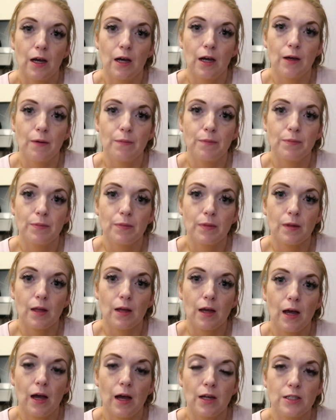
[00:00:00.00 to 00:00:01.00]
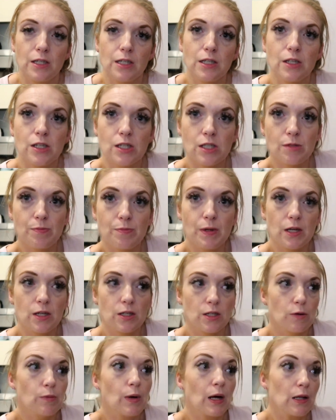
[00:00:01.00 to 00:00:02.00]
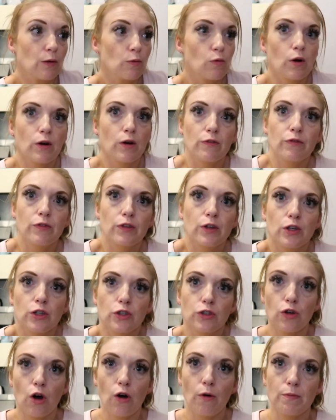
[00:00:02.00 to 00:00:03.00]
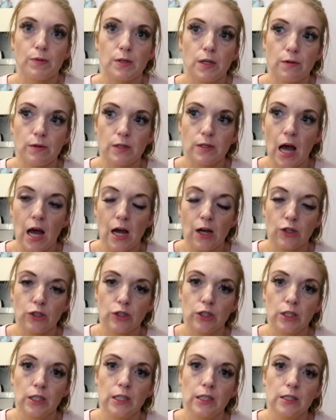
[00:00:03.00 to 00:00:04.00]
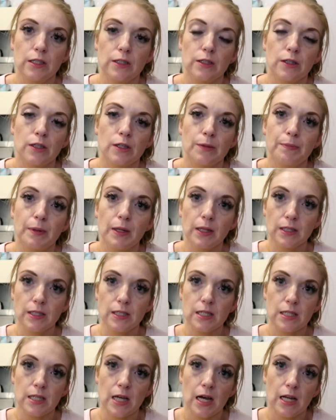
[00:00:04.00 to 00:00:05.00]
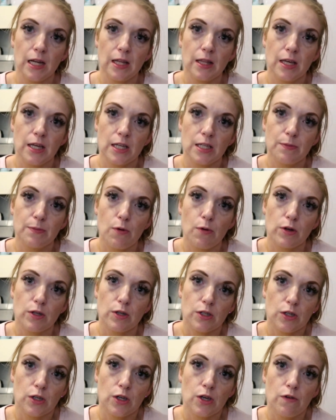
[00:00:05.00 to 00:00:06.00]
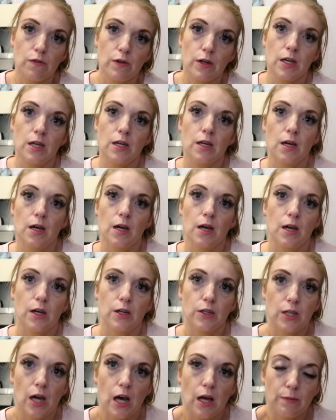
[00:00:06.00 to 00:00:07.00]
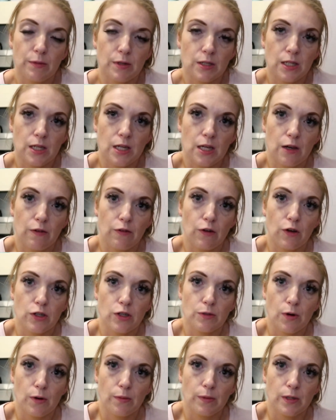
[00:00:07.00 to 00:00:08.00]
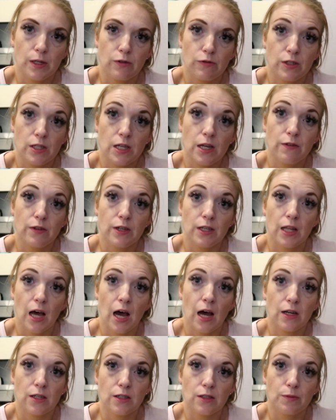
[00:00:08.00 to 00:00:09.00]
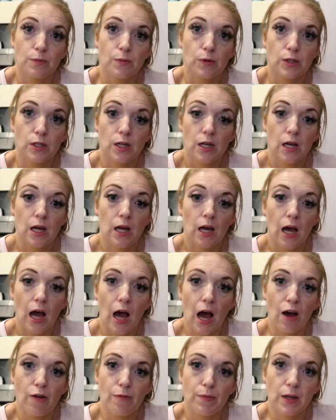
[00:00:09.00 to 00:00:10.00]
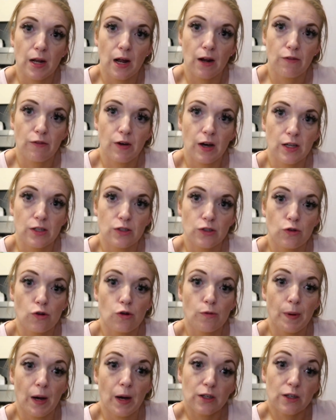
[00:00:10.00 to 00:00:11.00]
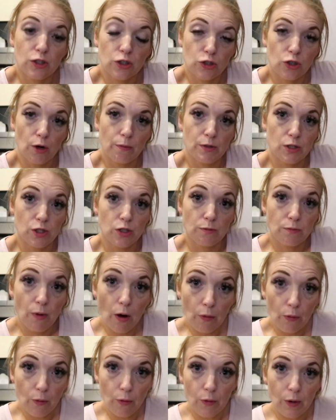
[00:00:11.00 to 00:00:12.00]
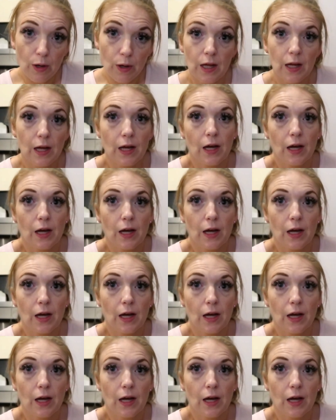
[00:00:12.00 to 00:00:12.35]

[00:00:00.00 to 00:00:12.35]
I did speak to, well, one of the shops, it was actually the Build Society, they spoke to security to help us see if lost property had received it and hadn't, but I have been advised to go back to the shops tomorrow